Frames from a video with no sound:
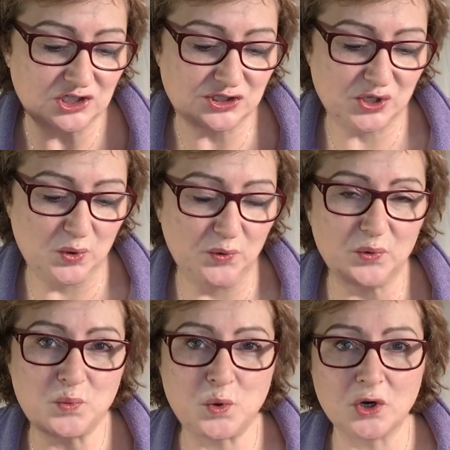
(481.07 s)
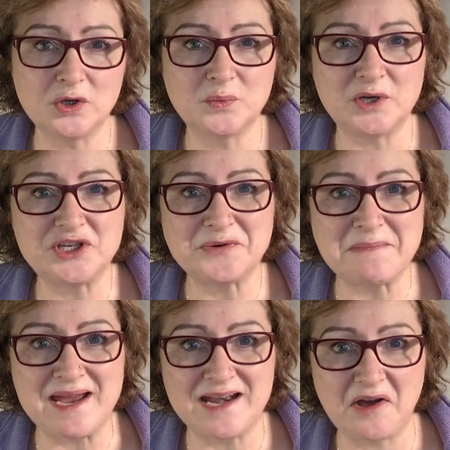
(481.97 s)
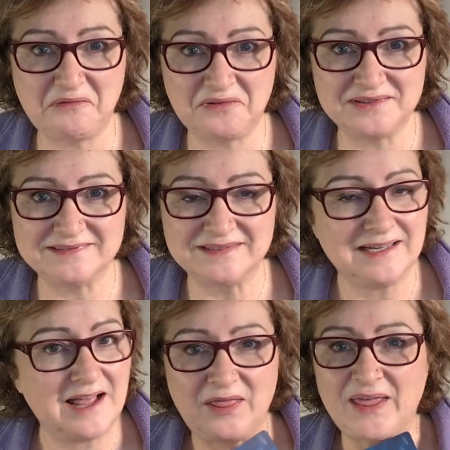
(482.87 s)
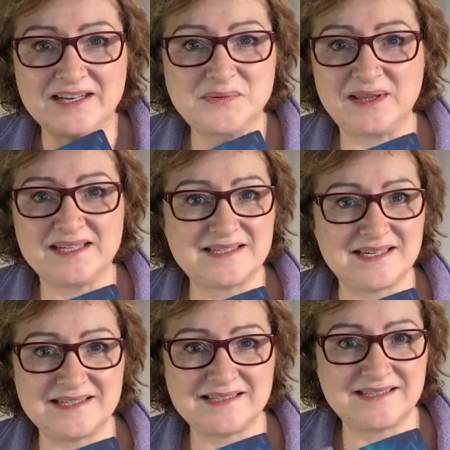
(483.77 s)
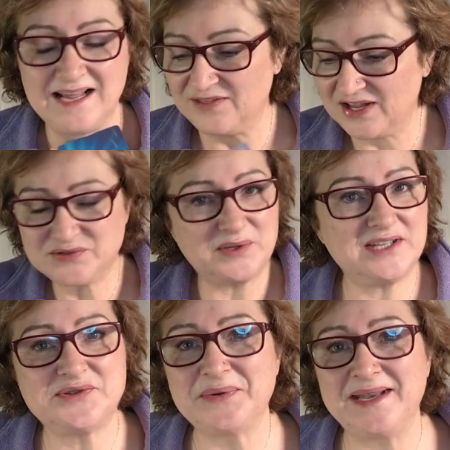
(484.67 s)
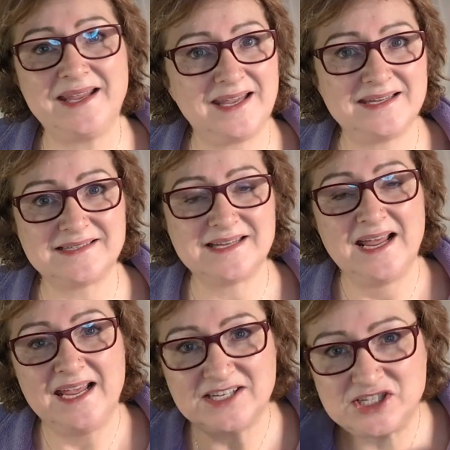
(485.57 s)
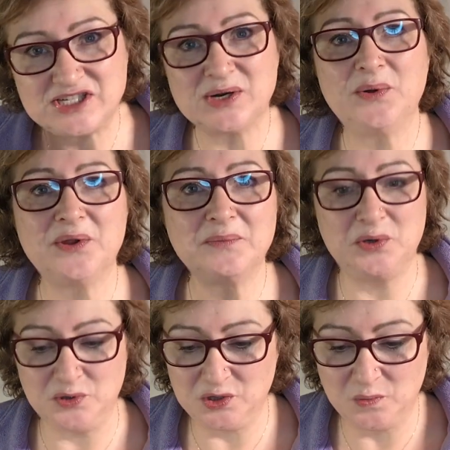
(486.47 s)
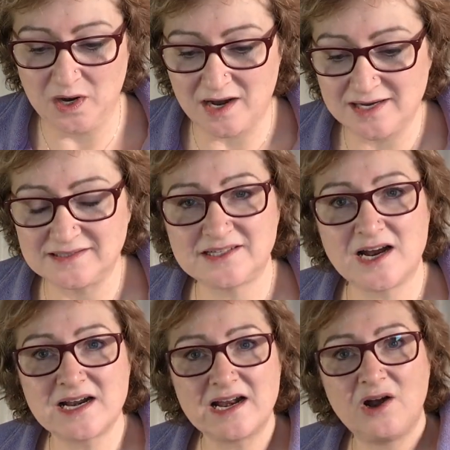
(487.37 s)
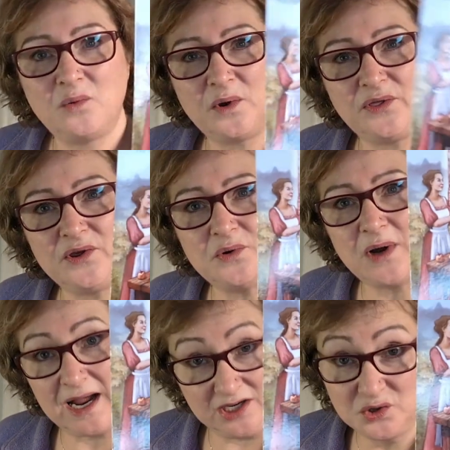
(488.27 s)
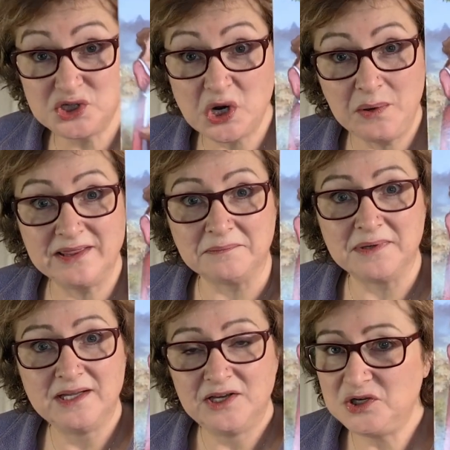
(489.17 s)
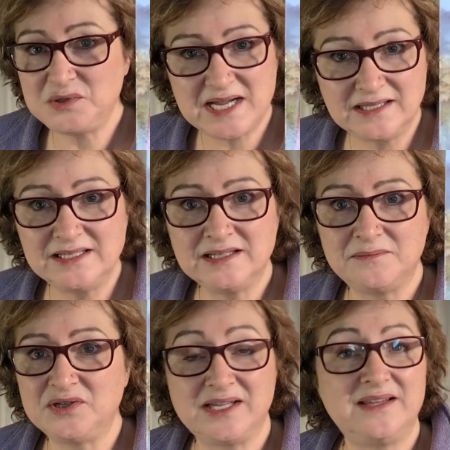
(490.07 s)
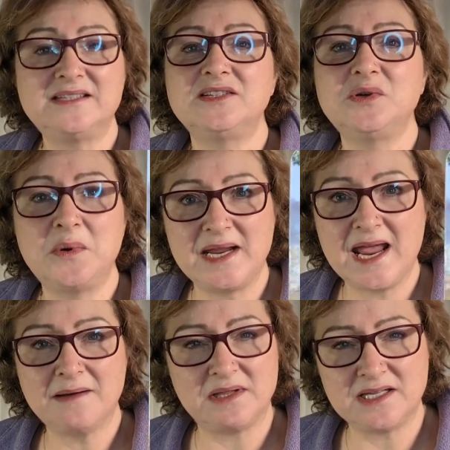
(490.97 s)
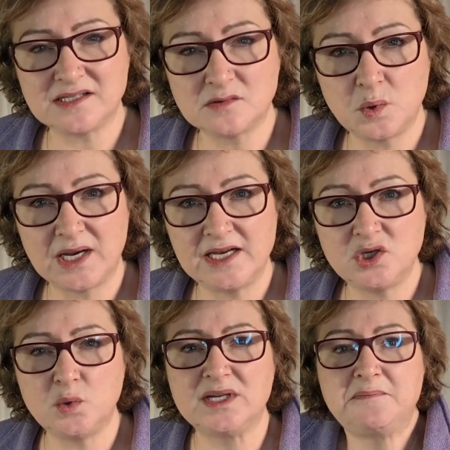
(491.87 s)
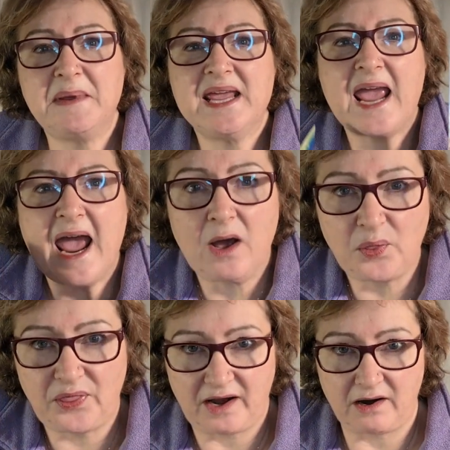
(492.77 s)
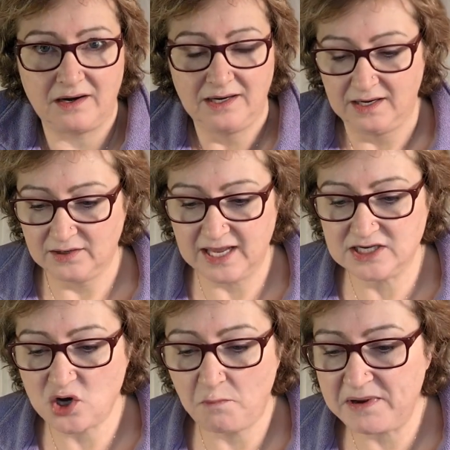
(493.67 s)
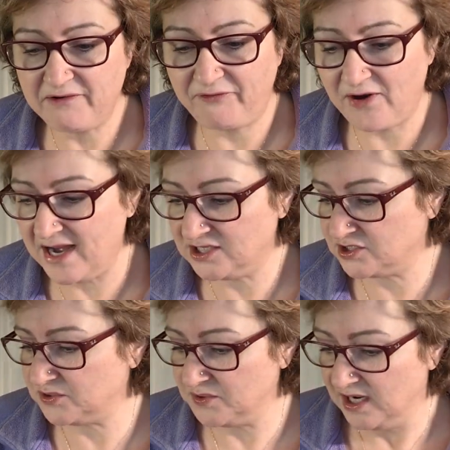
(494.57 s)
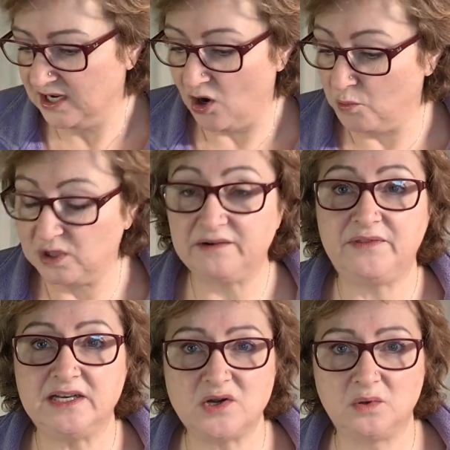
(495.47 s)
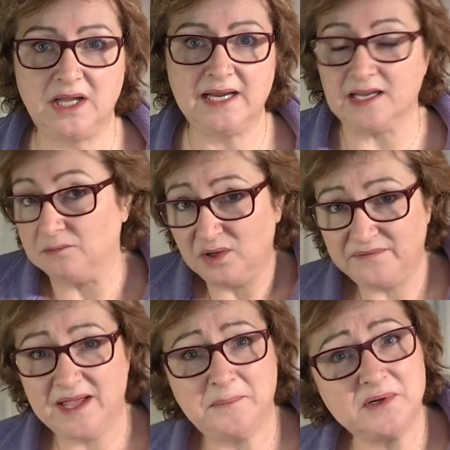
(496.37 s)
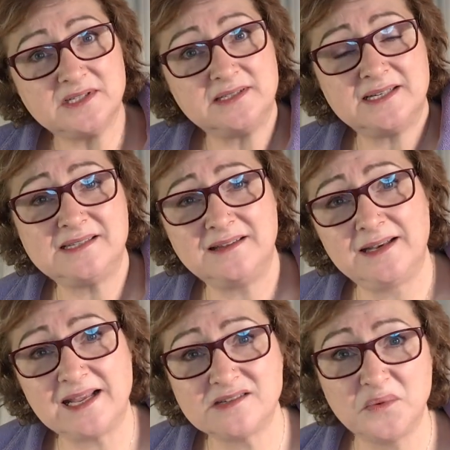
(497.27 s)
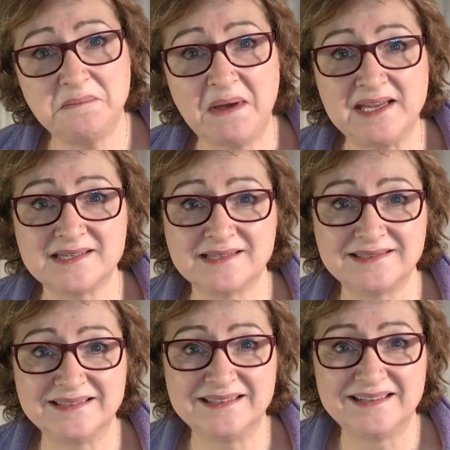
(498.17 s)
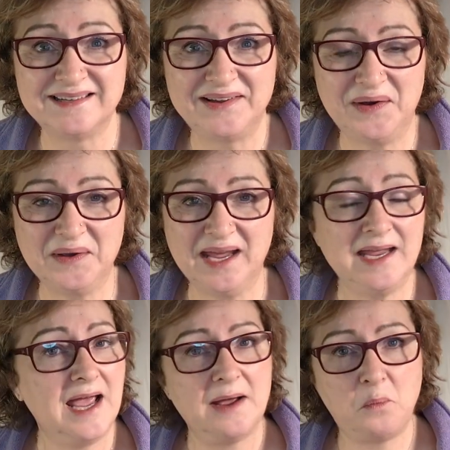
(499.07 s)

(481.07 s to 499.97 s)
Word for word: Show the world what you're made of. That's what this is. That's what this reading is. It's show them who you are. It started out with you, you showing them, you telling them, you're saying, this is who I am and this is what I do. It's being out there. Okay. Don't be afraid to, oh, what if they don't like it? Well, if that person doesn't, the next one might. Okay.